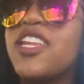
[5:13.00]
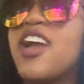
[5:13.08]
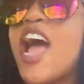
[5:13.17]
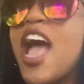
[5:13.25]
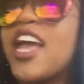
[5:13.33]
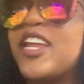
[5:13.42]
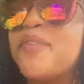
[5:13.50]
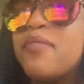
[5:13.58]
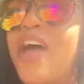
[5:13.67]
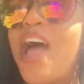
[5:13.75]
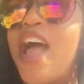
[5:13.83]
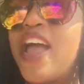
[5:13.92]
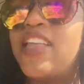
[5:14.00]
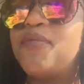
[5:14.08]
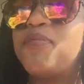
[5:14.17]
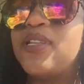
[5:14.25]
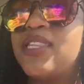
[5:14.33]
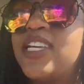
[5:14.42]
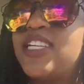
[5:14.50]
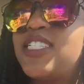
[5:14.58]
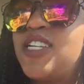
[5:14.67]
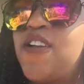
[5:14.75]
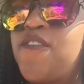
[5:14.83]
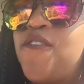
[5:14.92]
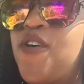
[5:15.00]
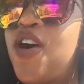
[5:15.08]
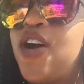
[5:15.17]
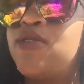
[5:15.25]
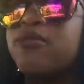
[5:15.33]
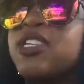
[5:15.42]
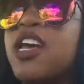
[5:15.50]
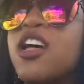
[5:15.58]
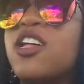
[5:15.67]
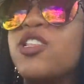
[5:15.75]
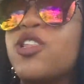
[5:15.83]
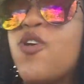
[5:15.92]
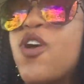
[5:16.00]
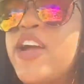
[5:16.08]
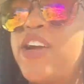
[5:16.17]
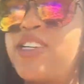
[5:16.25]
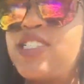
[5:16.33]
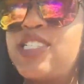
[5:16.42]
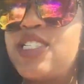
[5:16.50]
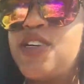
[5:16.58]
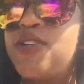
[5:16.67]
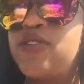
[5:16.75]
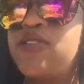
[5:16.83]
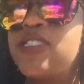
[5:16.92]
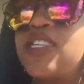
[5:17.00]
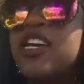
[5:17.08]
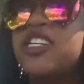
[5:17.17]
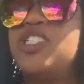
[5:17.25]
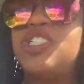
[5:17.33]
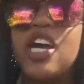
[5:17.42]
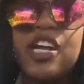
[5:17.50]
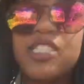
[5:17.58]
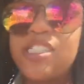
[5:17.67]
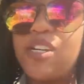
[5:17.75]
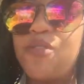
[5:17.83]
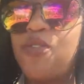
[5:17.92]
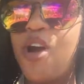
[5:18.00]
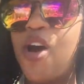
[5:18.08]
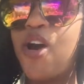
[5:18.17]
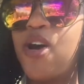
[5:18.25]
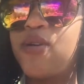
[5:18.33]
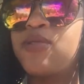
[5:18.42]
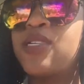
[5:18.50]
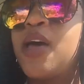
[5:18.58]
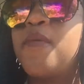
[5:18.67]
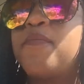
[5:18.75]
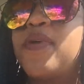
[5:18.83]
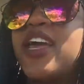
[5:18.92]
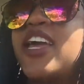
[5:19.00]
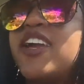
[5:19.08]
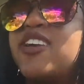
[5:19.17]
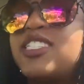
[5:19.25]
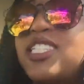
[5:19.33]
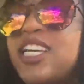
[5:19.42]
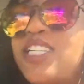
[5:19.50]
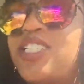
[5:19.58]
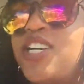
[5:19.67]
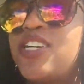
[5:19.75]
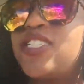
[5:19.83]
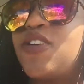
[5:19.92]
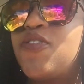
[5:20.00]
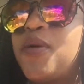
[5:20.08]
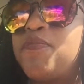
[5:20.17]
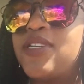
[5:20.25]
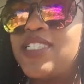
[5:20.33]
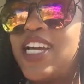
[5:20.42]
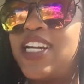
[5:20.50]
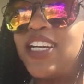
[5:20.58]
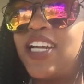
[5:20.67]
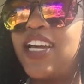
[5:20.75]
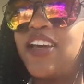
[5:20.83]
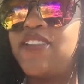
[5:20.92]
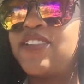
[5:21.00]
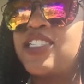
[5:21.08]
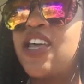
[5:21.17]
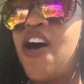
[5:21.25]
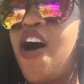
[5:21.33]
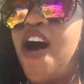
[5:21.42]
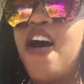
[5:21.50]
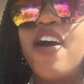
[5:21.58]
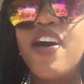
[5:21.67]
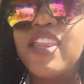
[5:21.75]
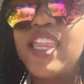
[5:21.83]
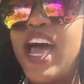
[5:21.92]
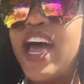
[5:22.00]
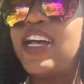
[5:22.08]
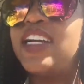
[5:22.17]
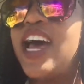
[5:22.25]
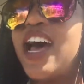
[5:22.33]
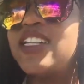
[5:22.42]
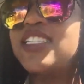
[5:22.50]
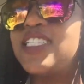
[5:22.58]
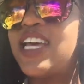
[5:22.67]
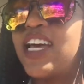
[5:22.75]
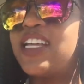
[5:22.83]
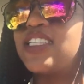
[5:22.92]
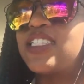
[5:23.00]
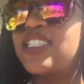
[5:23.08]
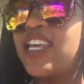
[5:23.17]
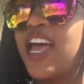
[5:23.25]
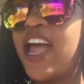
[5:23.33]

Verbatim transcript: They're hiding behind police uniforms, lawyer suits, judging robes, being your teachers, your representatives, all that nonsense.